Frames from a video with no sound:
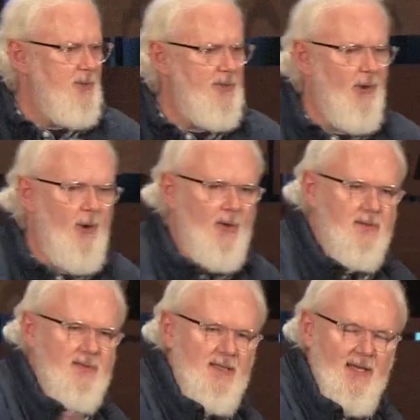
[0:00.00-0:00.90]
it all
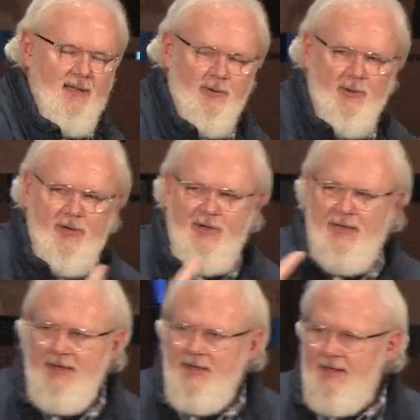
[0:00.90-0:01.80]
together.
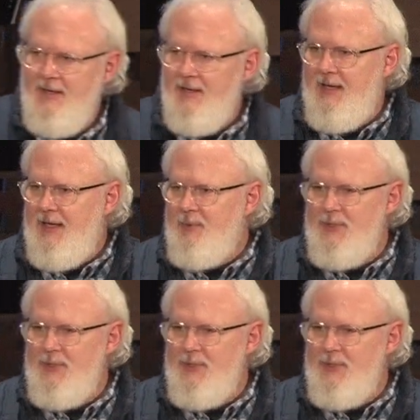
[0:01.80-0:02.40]
And